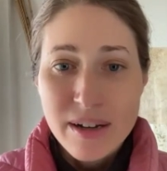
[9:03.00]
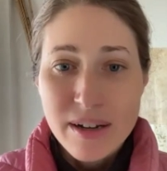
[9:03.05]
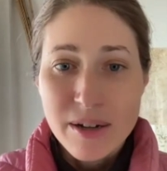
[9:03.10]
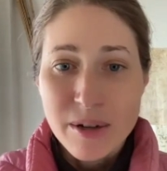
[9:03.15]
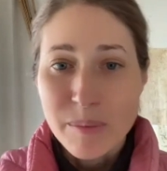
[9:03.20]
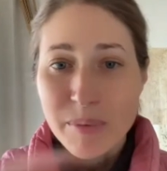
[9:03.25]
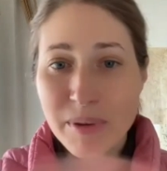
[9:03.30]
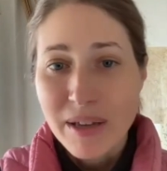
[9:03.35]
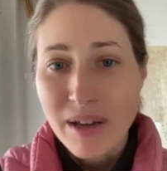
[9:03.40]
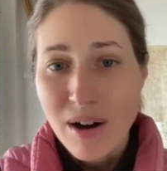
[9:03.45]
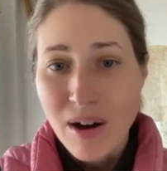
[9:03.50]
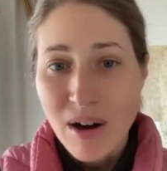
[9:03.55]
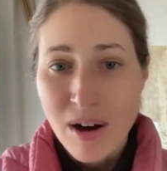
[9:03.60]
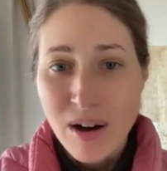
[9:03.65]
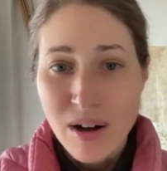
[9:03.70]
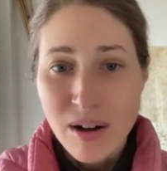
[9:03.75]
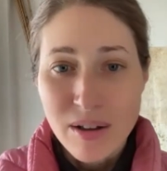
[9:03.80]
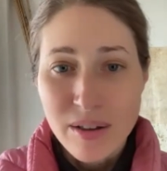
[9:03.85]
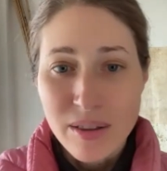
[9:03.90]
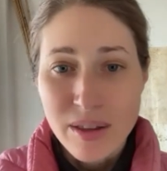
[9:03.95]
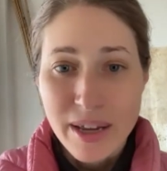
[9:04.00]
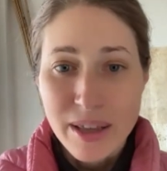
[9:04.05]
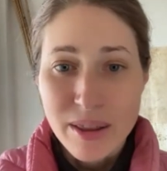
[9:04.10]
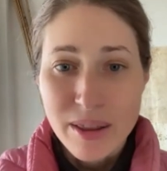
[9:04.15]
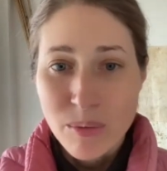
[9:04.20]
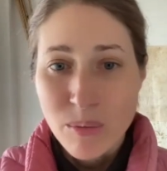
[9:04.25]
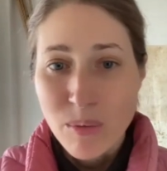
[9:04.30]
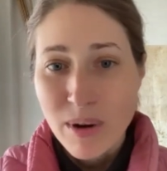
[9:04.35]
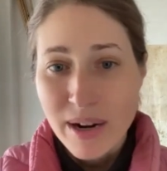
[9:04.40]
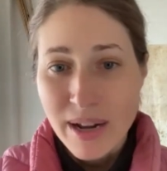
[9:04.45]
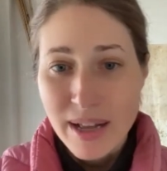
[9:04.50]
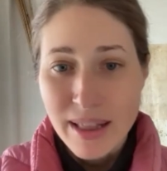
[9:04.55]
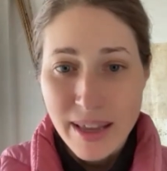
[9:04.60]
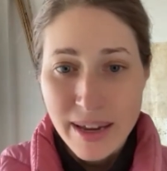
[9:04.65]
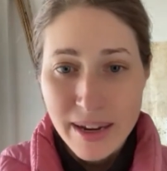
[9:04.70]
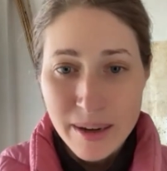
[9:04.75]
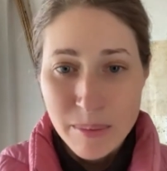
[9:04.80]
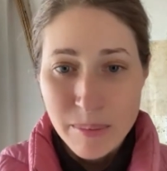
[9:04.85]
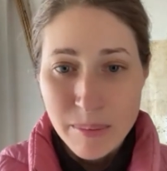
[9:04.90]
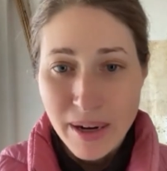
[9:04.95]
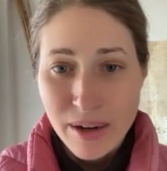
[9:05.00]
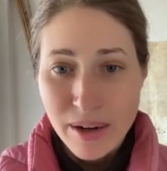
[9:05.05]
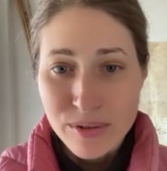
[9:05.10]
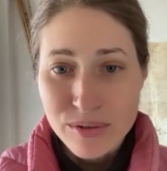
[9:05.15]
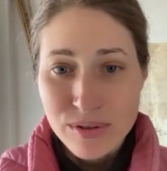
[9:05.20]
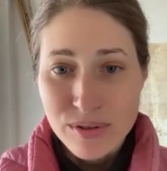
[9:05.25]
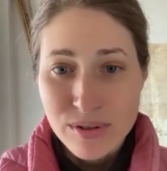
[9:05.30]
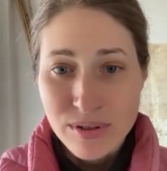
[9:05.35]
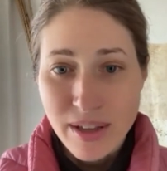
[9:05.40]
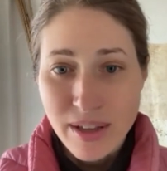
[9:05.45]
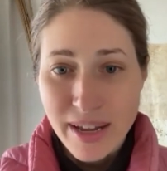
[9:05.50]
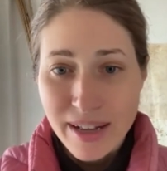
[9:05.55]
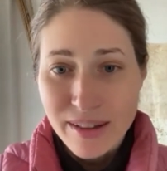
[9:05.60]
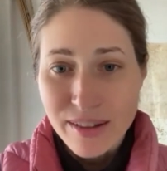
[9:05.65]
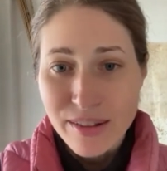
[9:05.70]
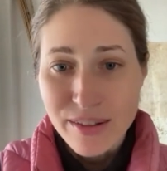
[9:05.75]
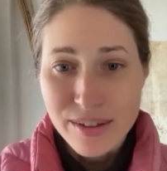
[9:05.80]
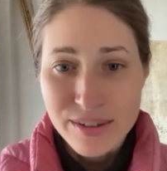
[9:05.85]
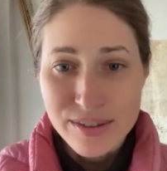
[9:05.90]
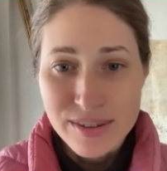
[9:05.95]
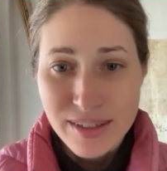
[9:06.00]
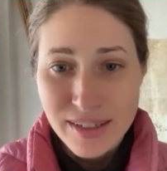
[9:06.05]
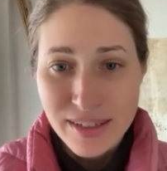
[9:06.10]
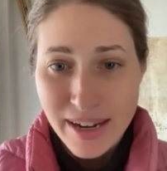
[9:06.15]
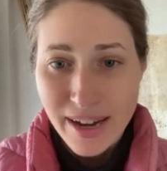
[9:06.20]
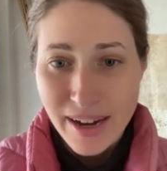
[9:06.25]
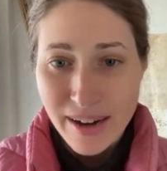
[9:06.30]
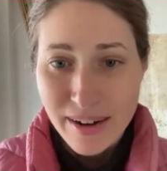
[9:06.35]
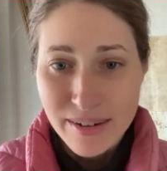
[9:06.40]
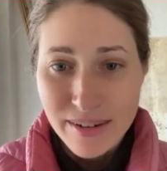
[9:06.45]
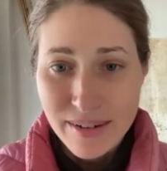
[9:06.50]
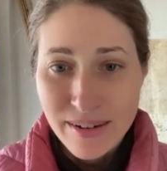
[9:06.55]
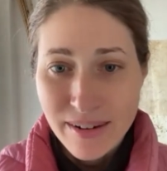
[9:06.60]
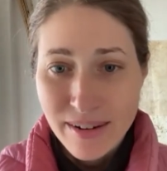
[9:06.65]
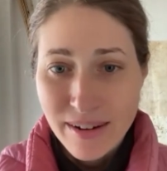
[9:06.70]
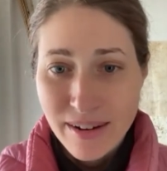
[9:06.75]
could be all like the what I like abouts, like listed out.